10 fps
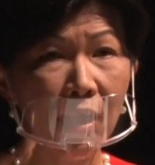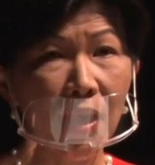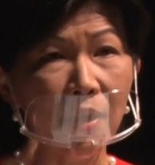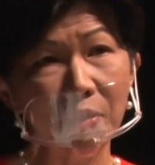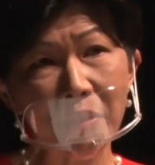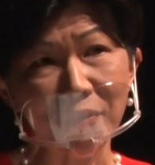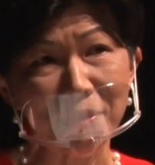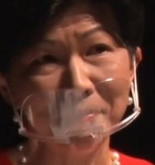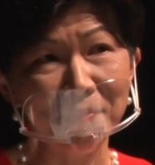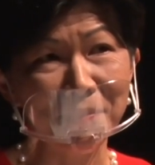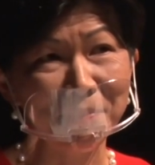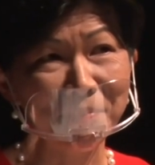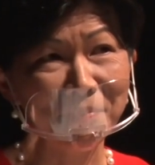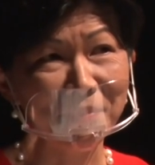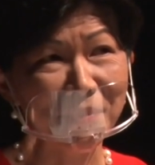However,
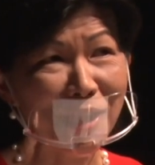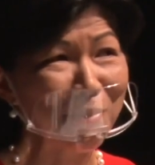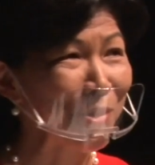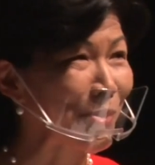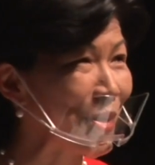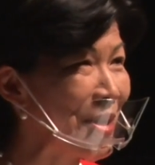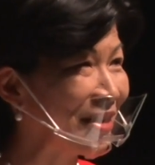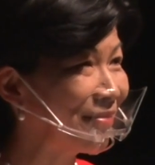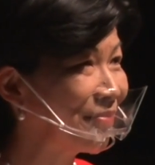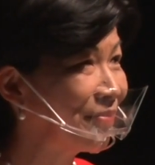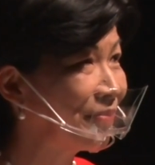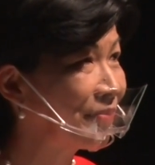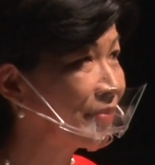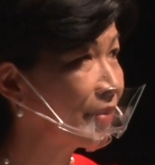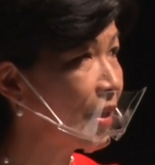I was wrong.
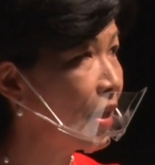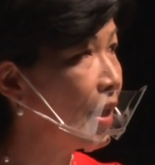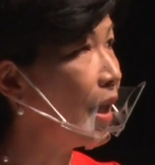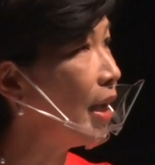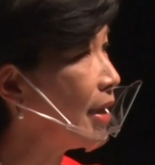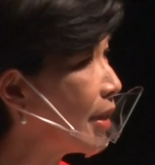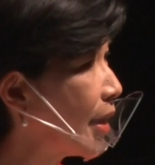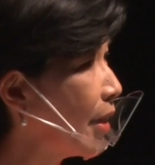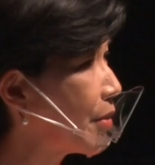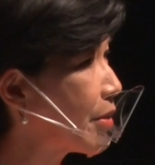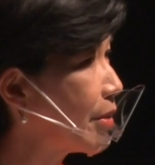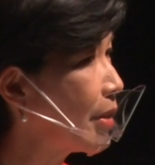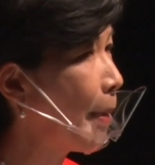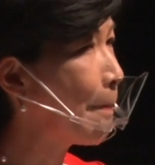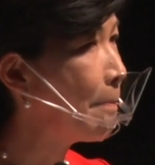I encountered
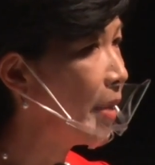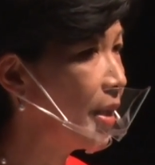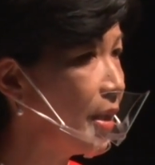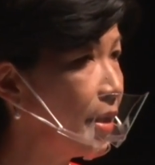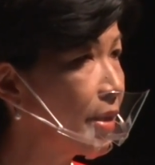many